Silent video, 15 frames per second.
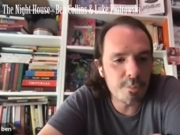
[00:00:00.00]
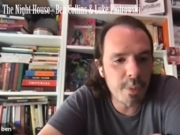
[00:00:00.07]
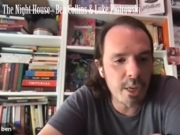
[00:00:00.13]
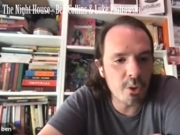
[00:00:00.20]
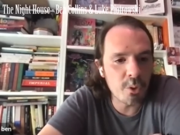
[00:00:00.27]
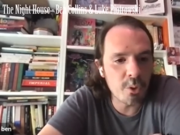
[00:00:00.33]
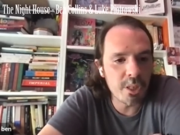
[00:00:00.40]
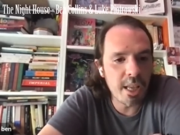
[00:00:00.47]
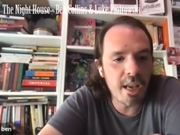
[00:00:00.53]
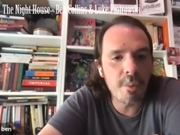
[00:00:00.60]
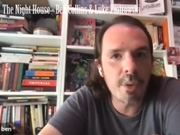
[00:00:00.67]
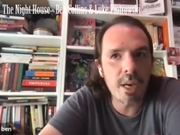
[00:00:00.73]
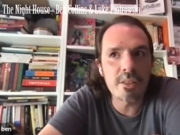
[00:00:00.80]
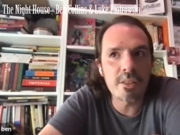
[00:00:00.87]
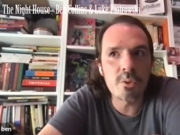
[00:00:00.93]
to the audience
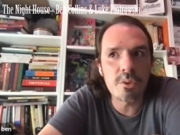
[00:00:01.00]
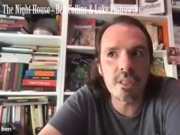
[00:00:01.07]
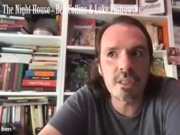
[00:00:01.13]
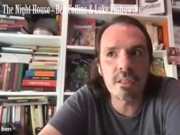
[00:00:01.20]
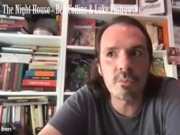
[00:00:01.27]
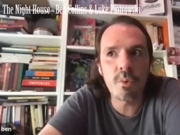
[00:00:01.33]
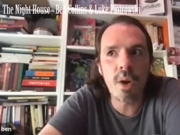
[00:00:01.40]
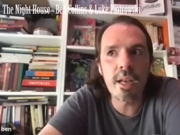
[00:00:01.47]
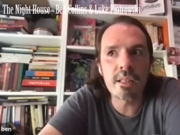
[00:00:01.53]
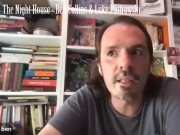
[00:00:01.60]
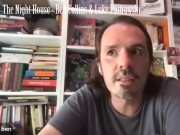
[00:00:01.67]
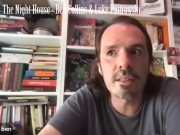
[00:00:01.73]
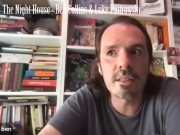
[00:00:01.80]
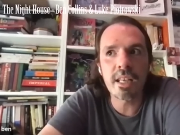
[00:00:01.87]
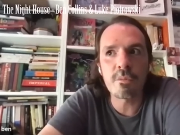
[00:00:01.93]
that you could see this
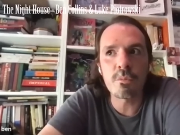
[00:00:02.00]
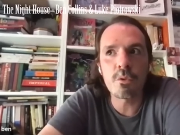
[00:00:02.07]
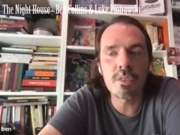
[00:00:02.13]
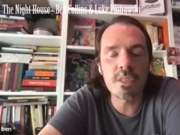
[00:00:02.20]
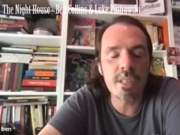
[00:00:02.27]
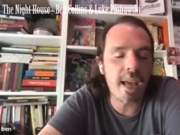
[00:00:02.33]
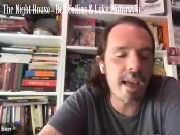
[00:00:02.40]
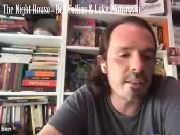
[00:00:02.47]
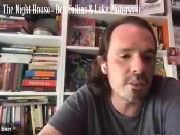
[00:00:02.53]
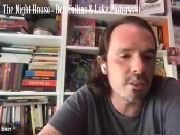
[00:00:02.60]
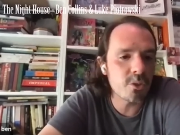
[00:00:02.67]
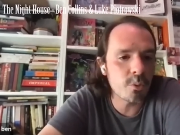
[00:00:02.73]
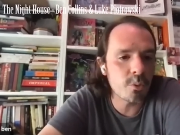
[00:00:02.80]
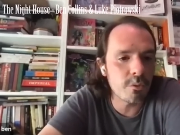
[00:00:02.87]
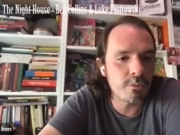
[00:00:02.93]
guy out there
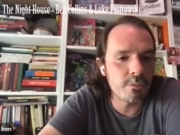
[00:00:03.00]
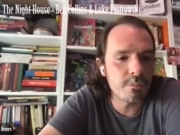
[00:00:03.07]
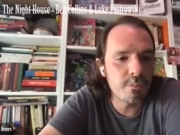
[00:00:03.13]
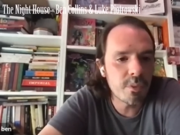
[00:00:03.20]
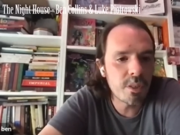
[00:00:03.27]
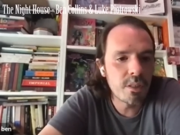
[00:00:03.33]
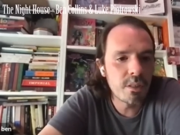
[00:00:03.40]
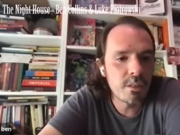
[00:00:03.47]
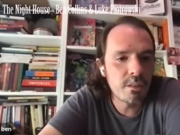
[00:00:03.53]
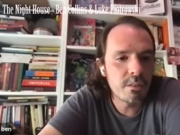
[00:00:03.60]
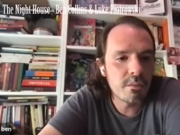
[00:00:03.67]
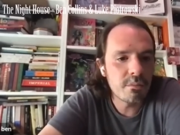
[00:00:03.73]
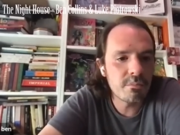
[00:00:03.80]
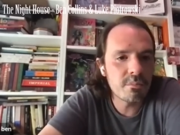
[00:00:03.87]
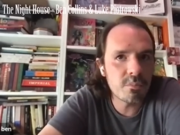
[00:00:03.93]
and not know he's the
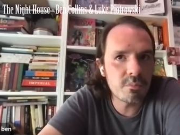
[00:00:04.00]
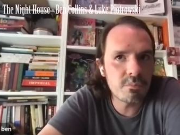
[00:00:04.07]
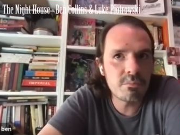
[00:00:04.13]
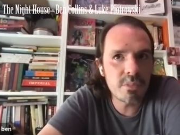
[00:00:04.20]
shape.